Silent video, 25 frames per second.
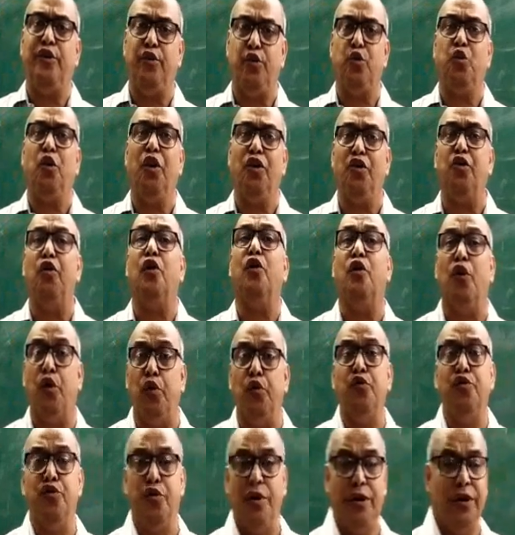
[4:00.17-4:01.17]
to control
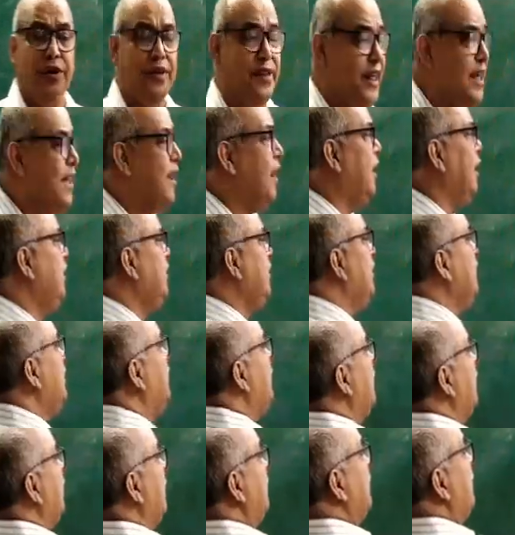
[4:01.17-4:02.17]
corrosion. They are:
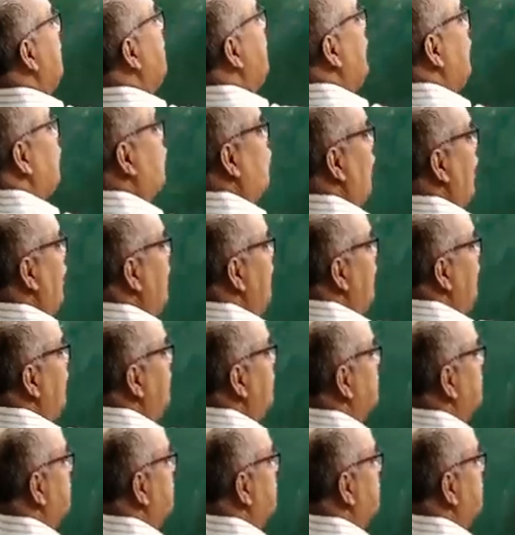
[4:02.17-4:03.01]
number one,